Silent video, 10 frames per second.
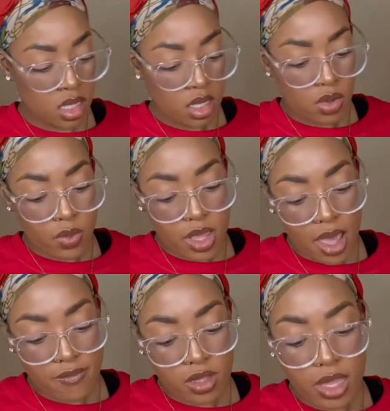We
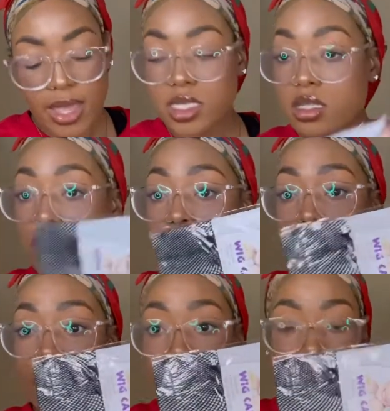have a nice little
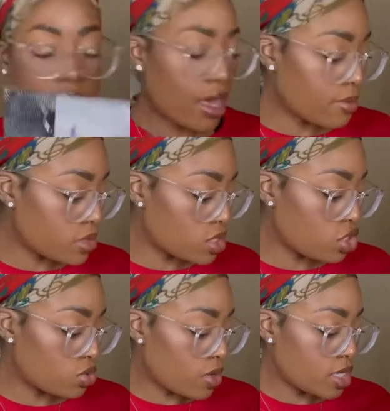wig cap
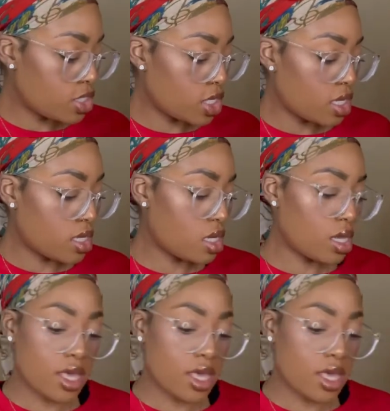situation,